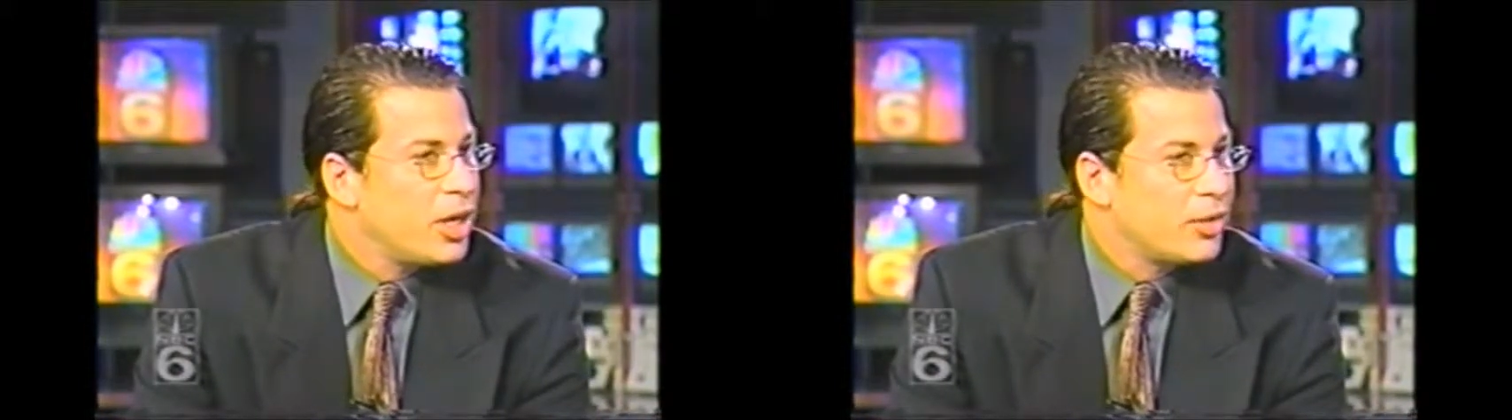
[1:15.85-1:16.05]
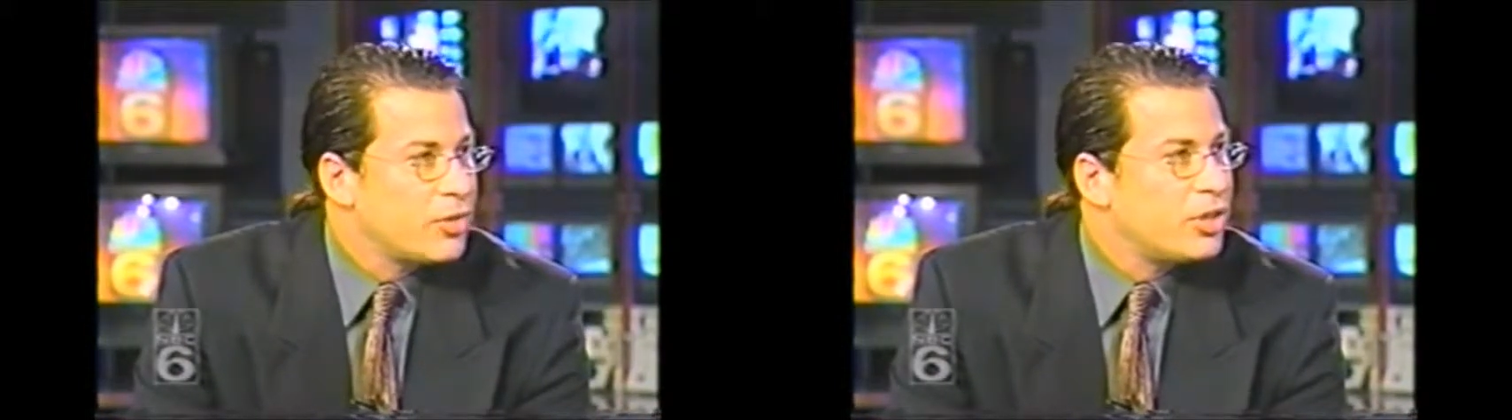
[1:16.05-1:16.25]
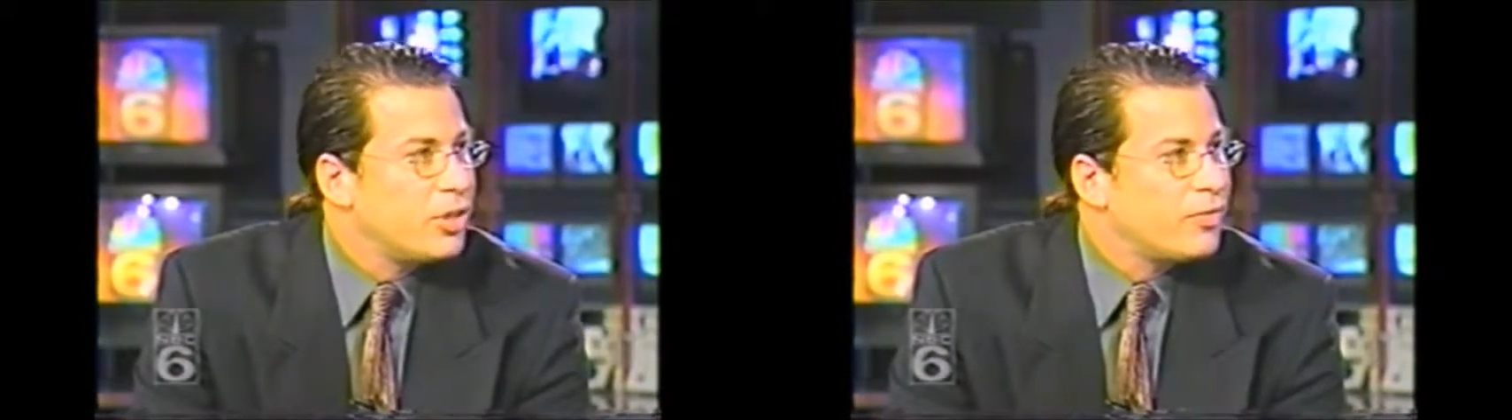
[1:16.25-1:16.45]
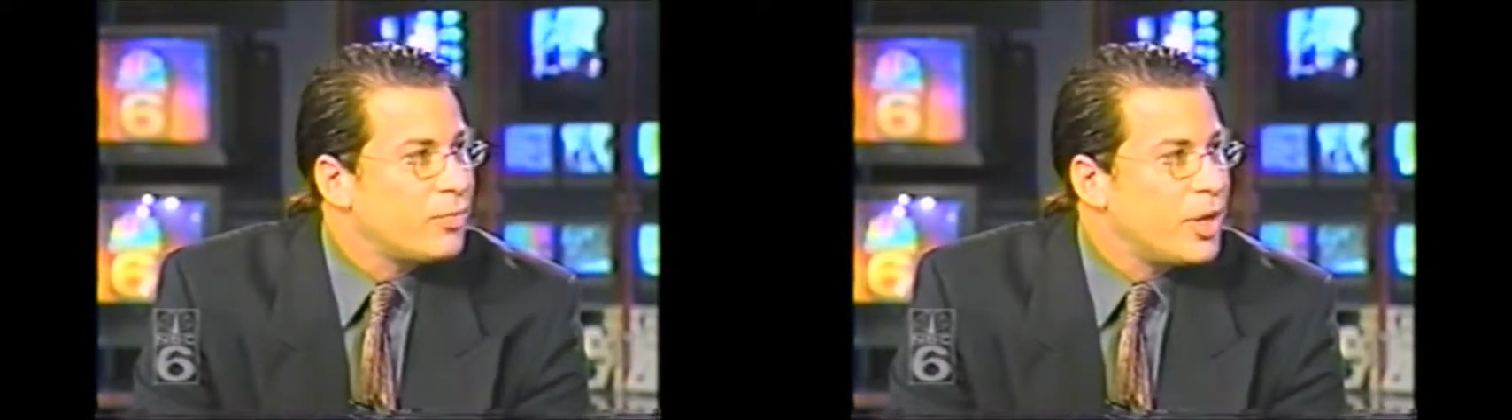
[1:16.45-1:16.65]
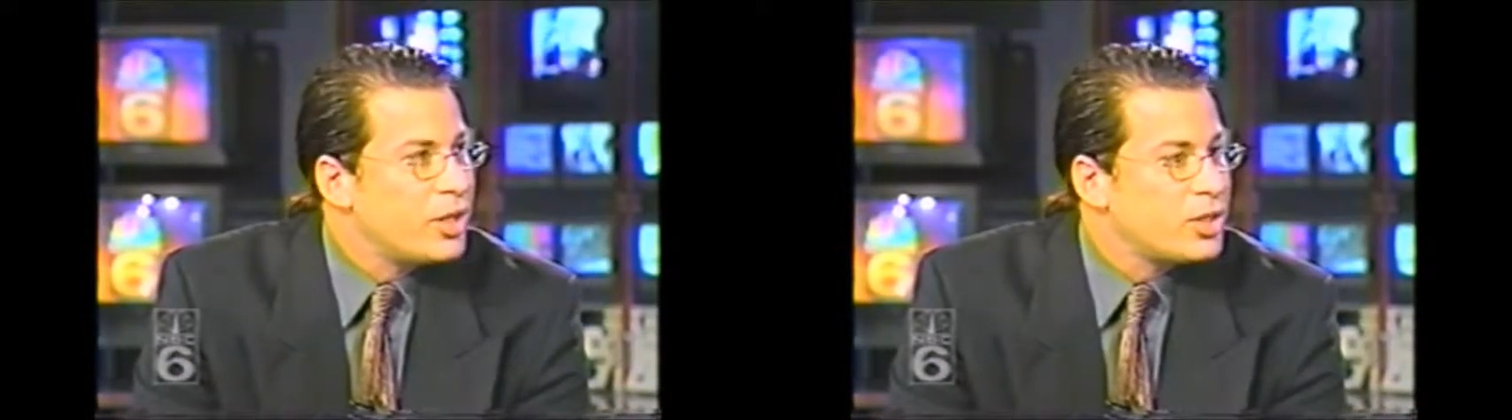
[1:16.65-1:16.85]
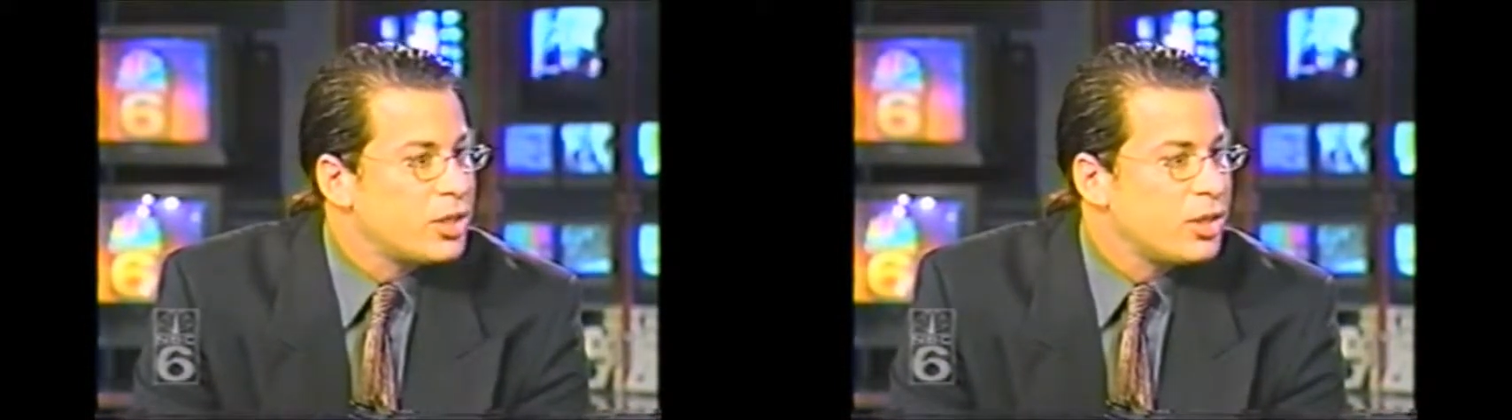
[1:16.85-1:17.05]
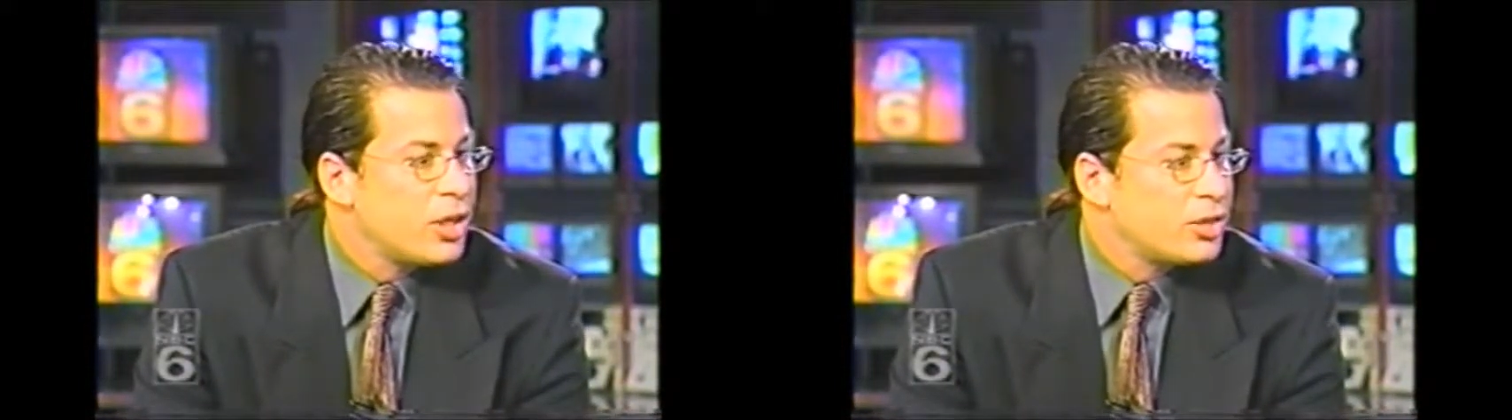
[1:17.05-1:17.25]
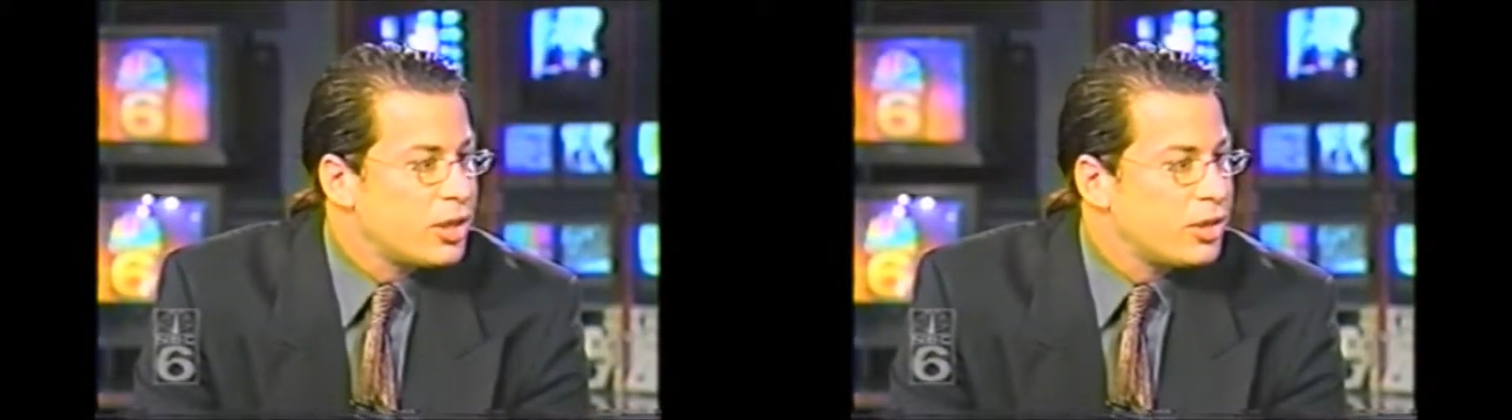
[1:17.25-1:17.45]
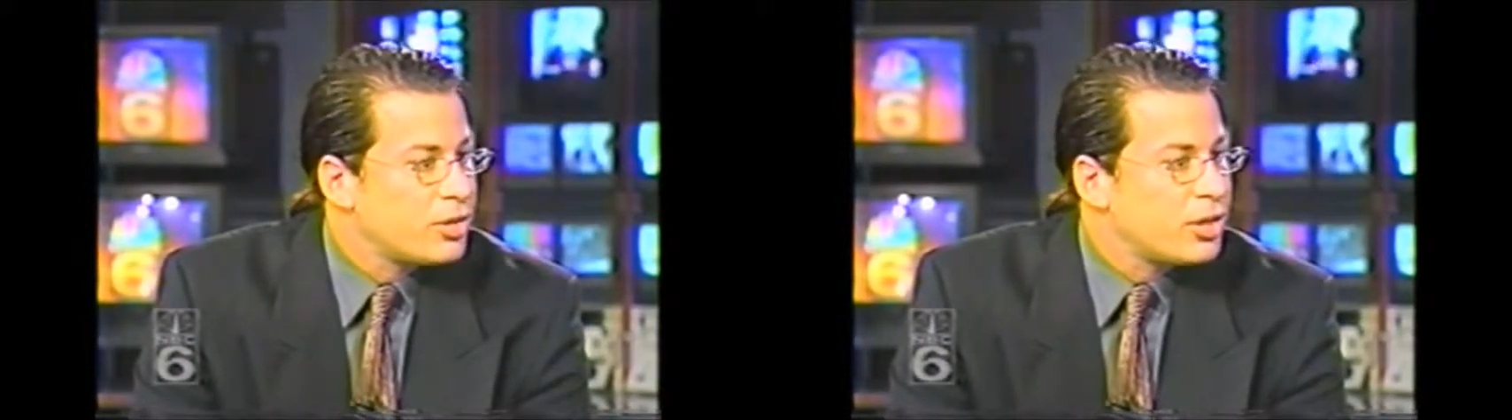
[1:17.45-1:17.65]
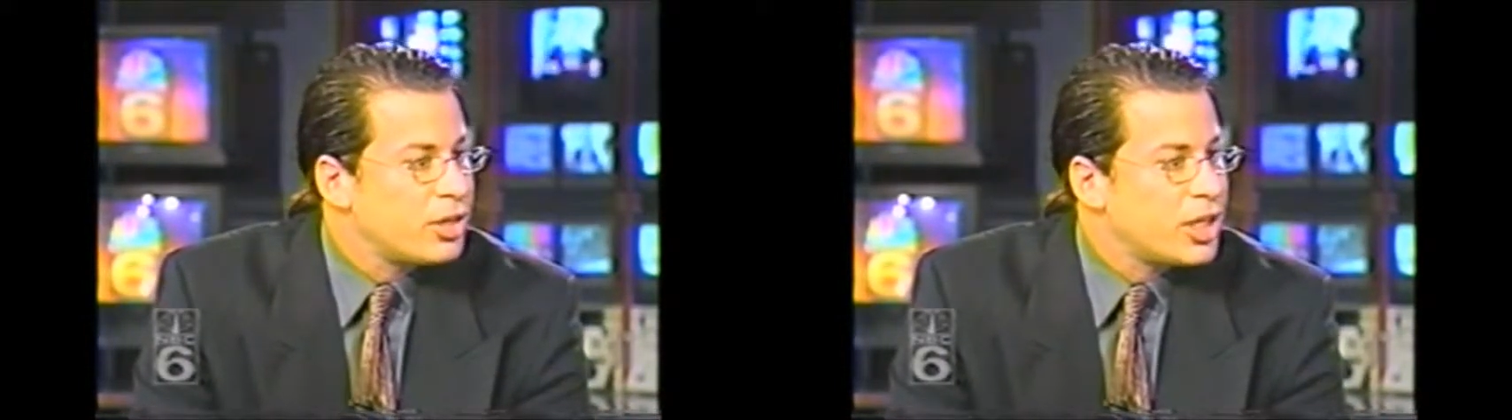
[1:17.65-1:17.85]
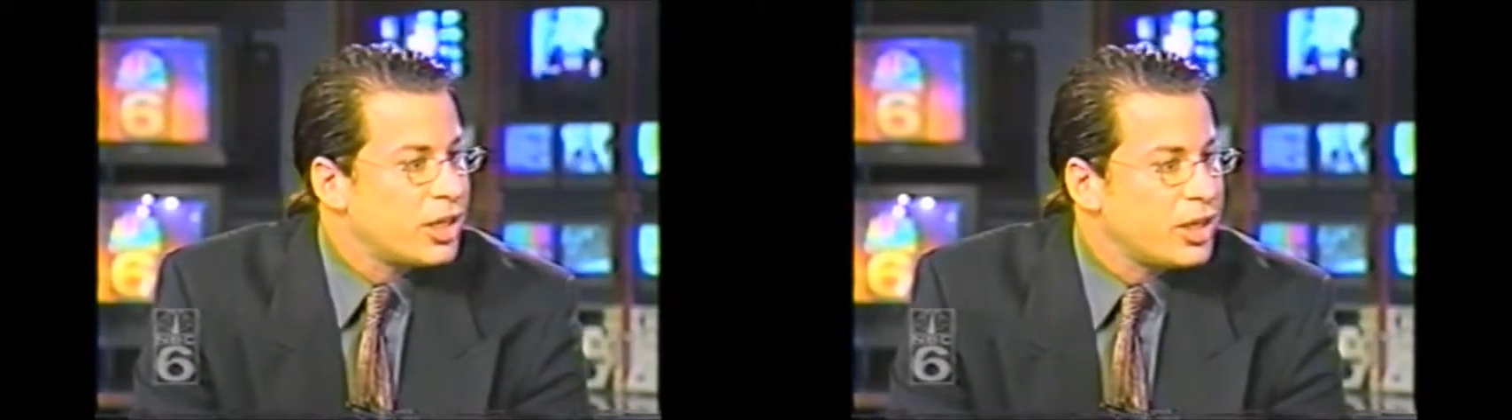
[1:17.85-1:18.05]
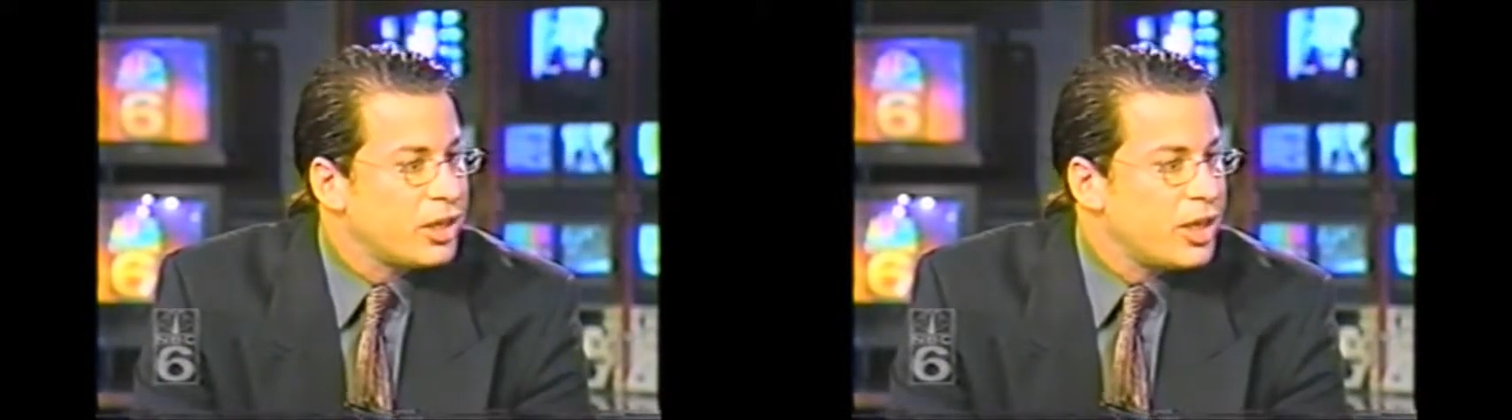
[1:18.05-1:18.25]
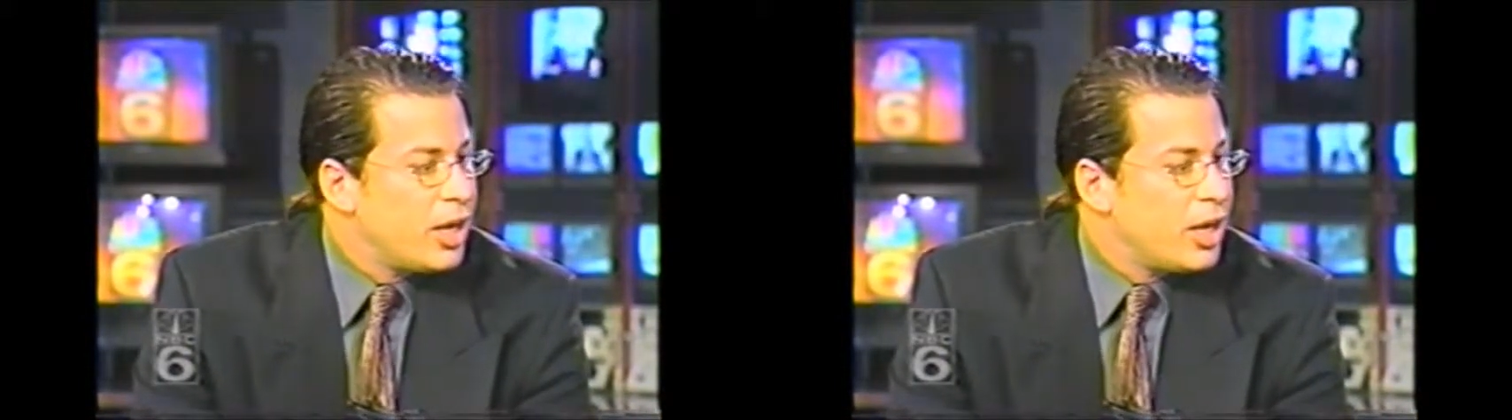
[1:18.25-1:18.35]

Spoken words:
give us the information, send us the ticket,